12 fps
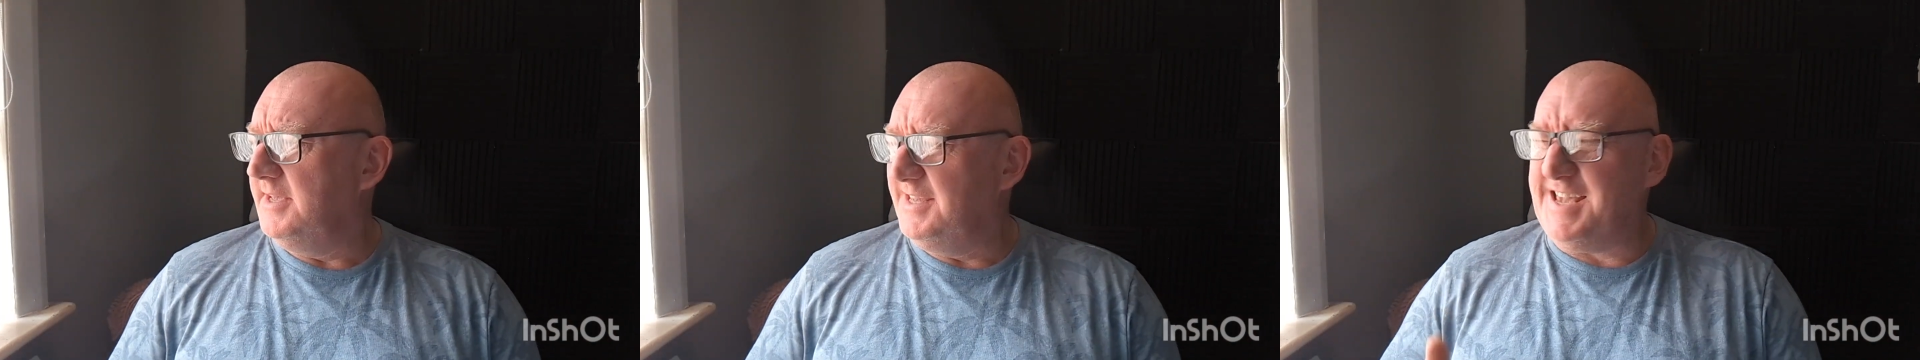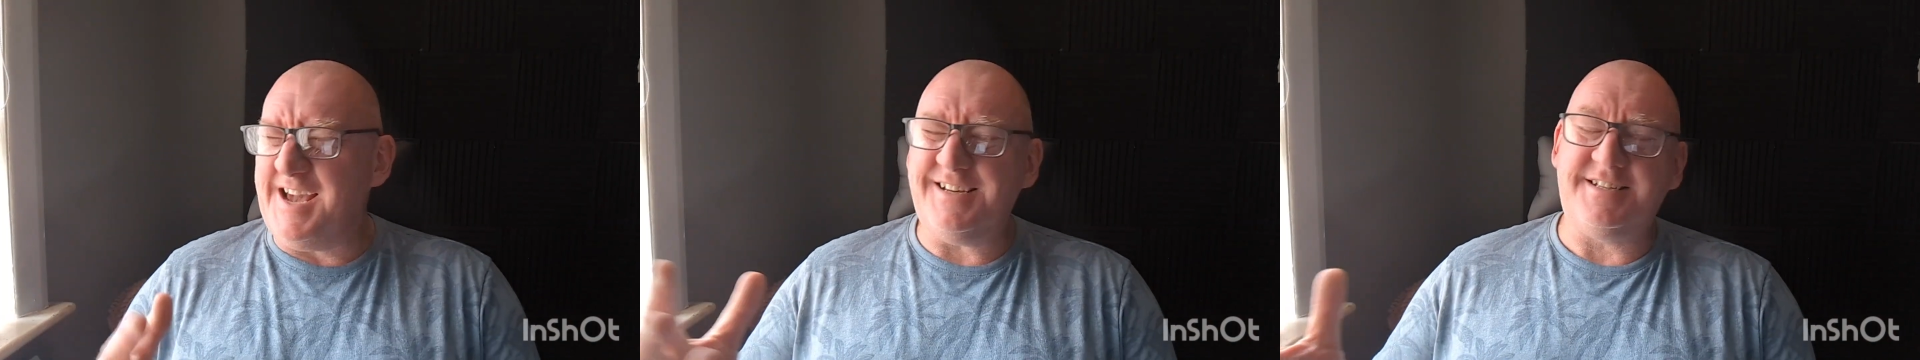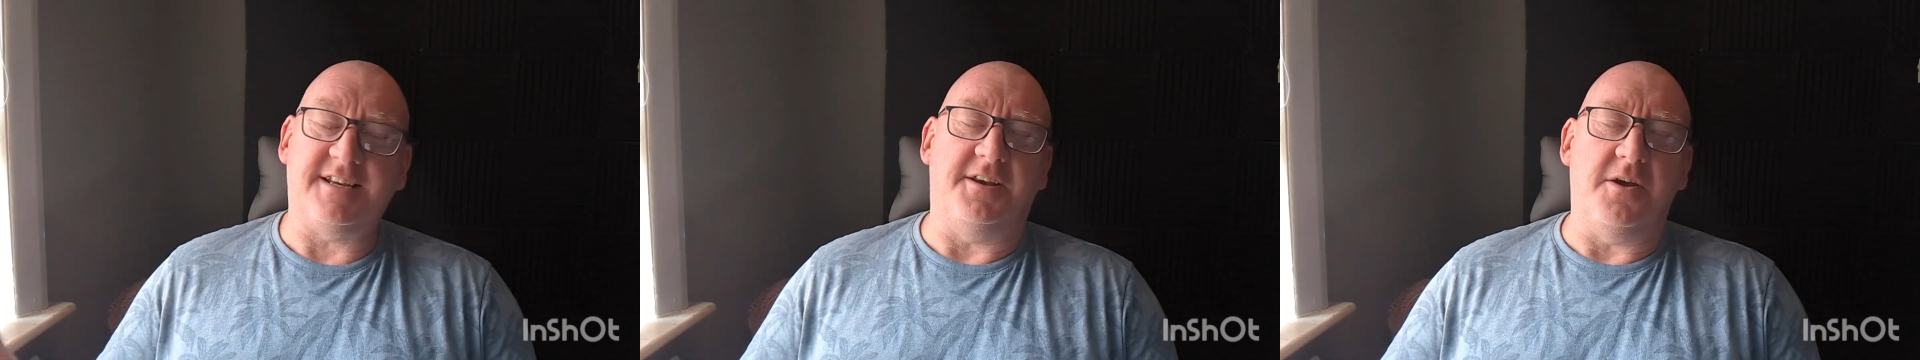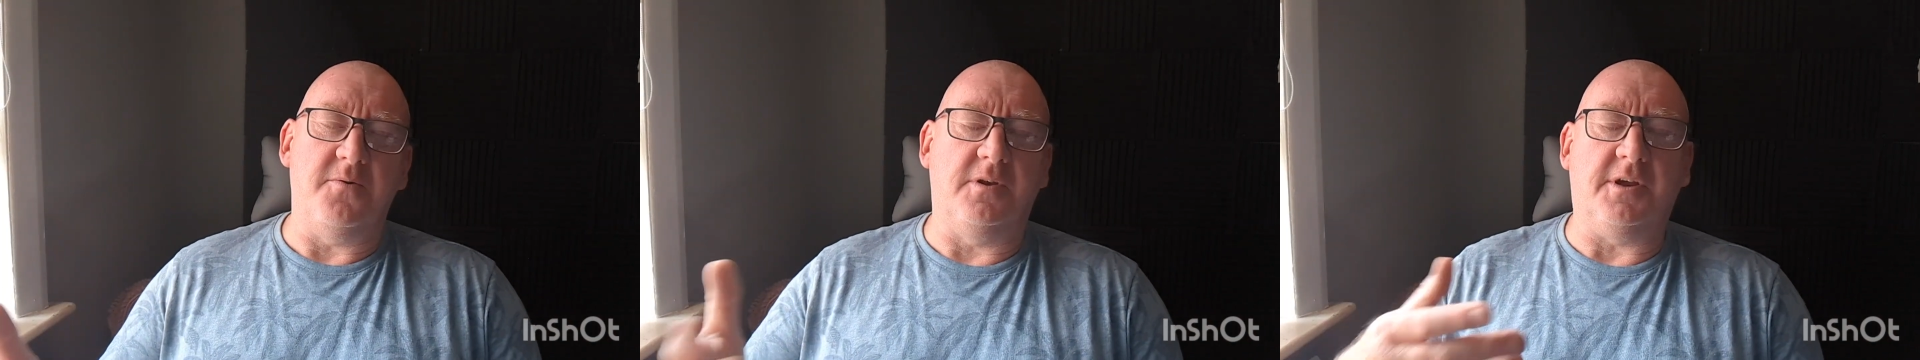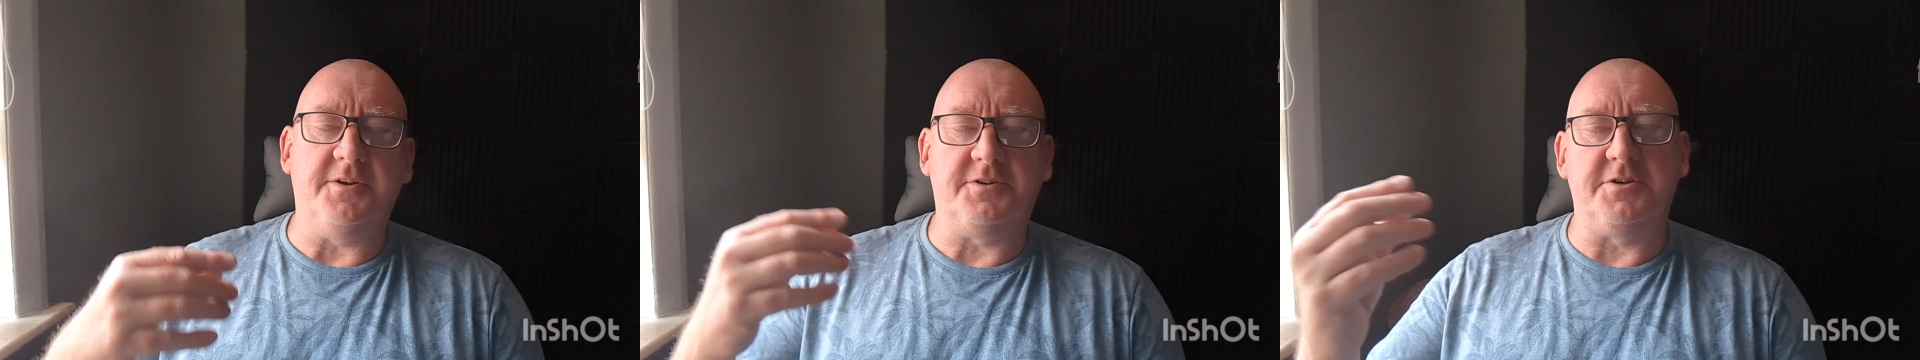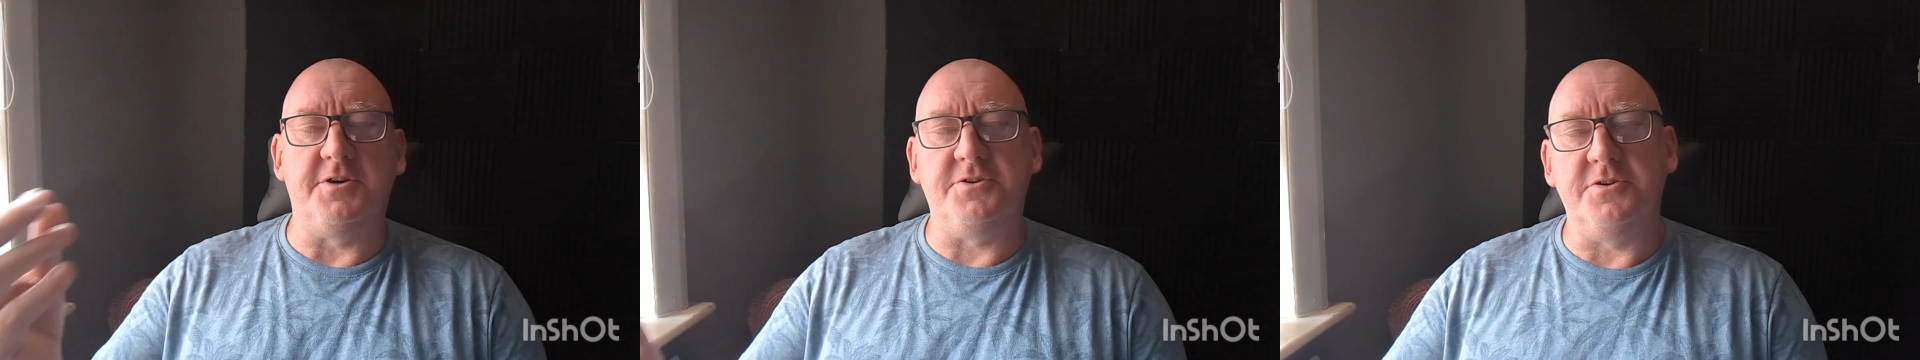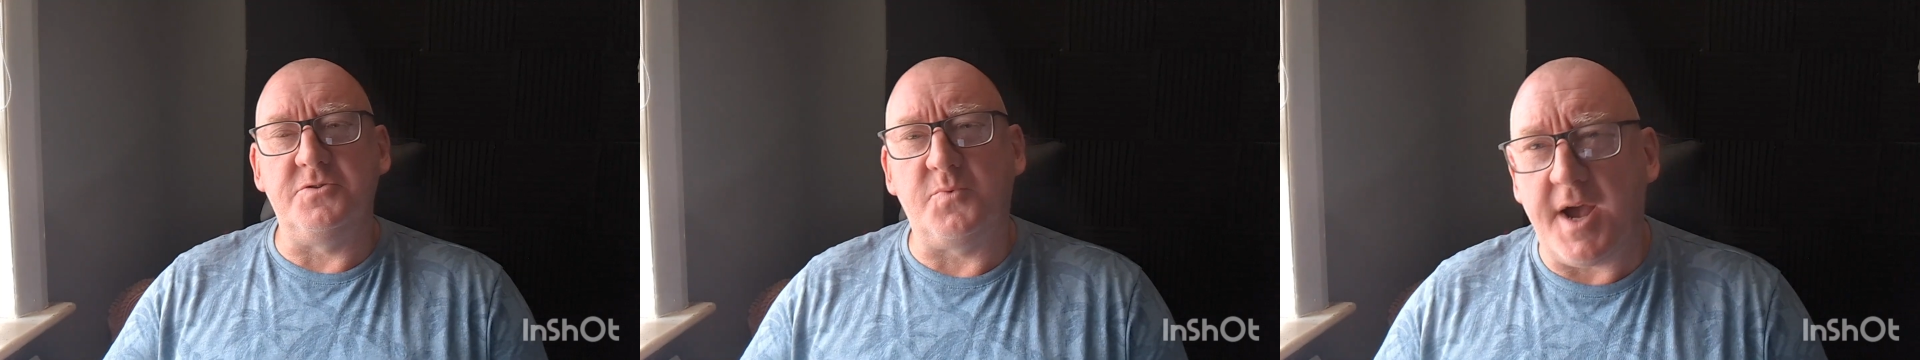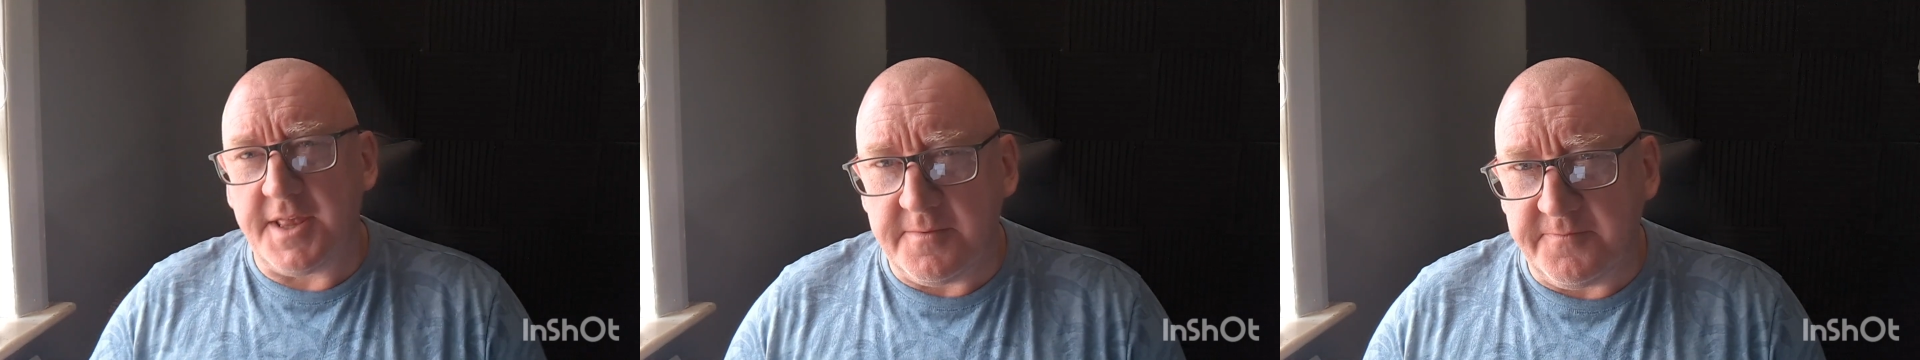Yes, I know a lot of surgeons
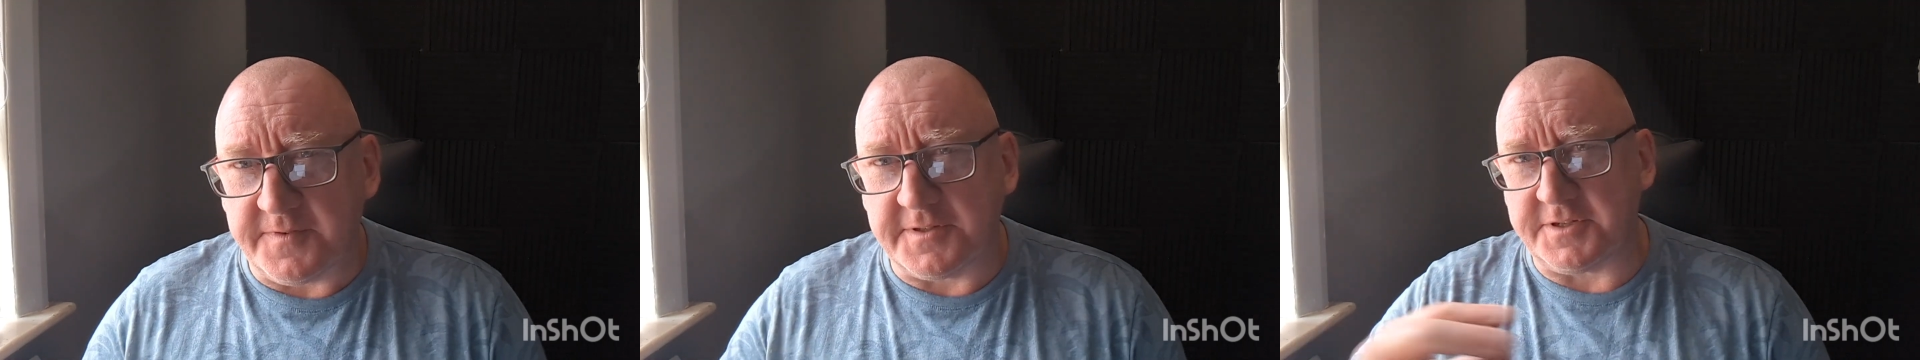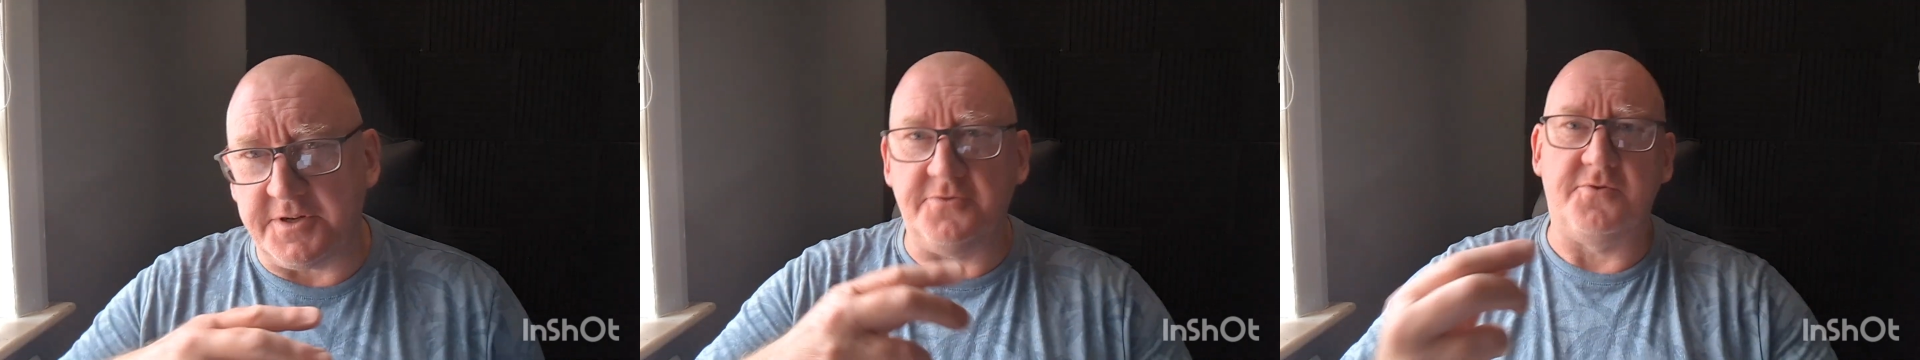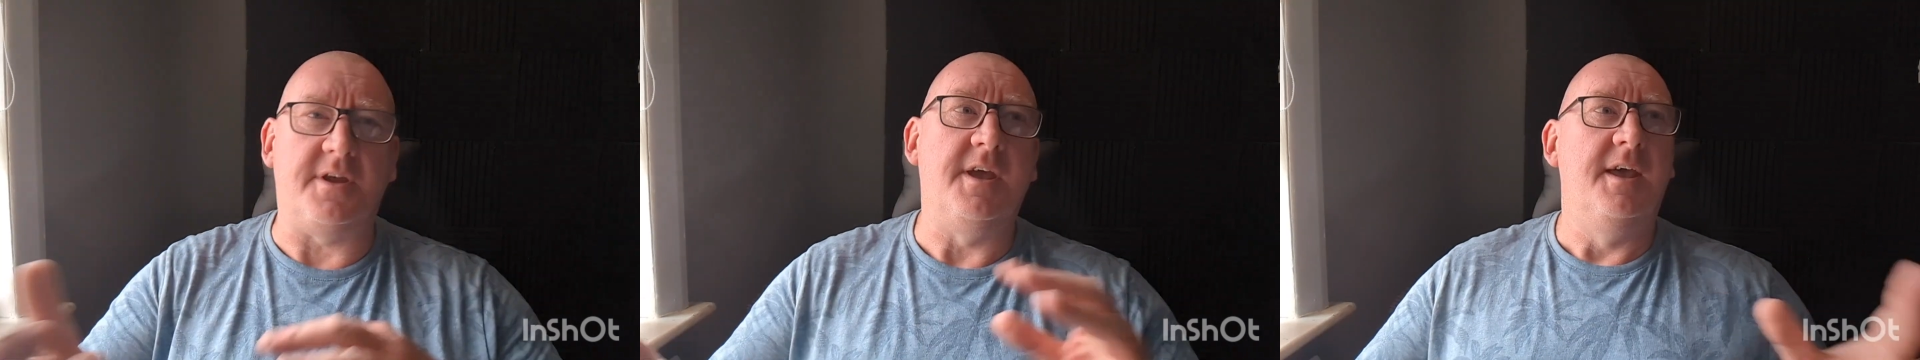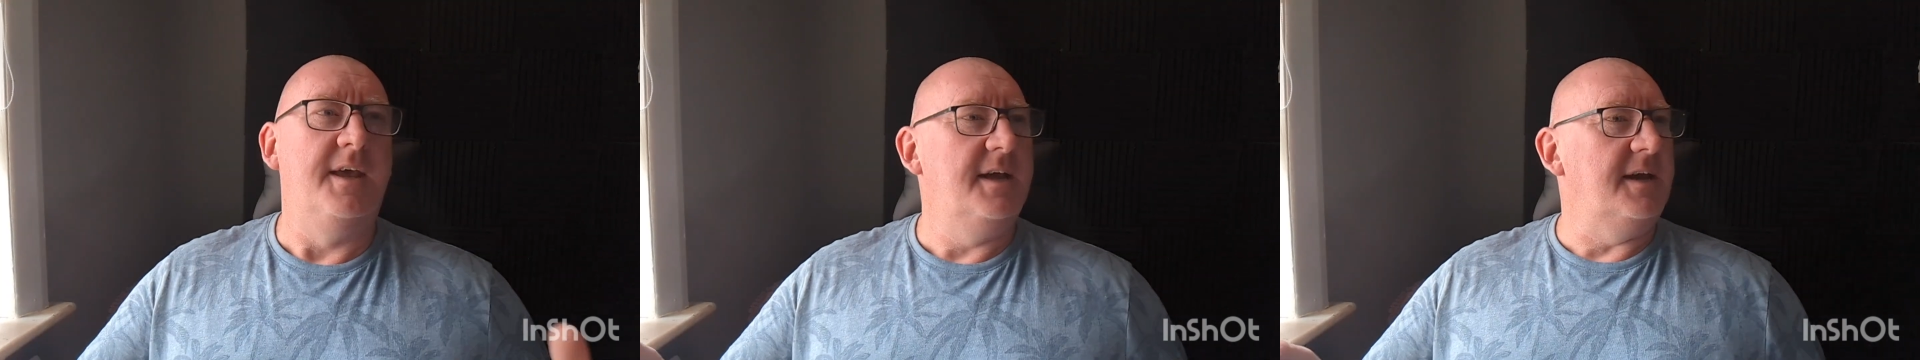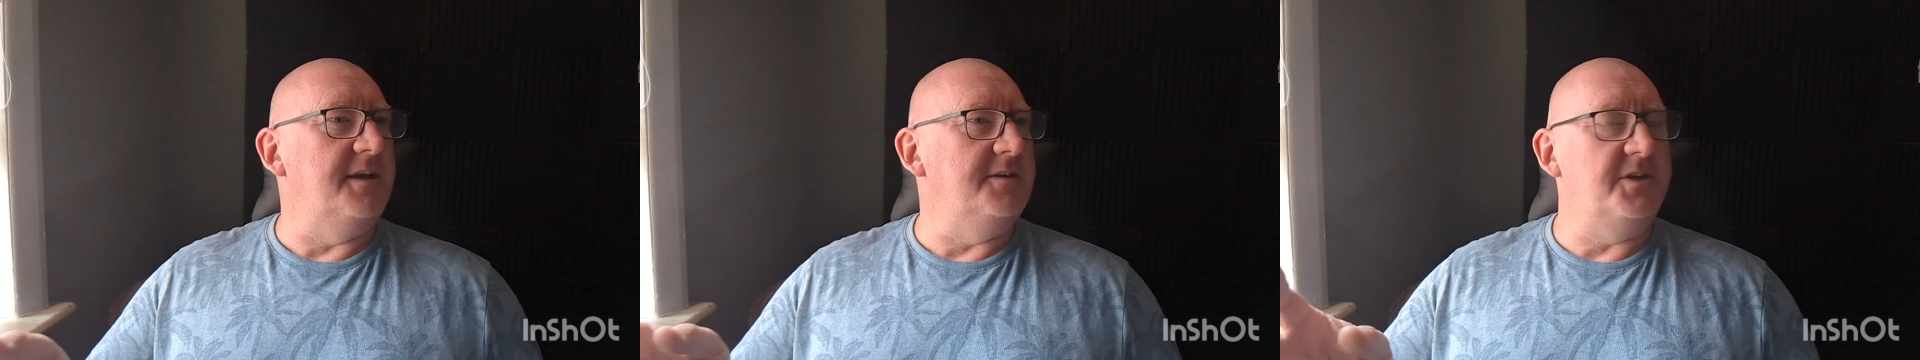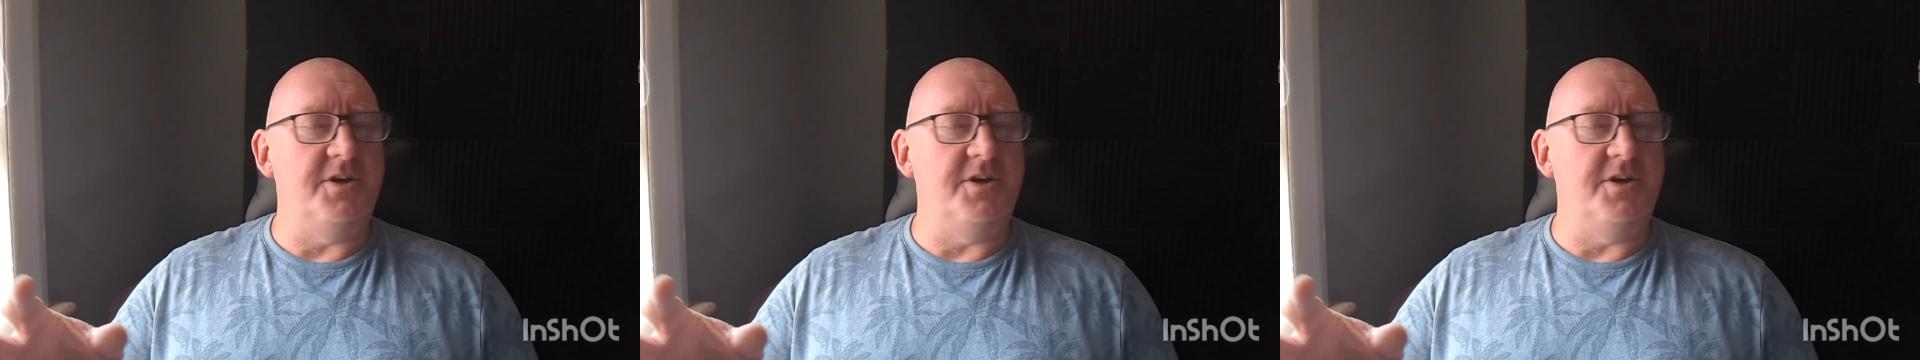wear them for surgery and,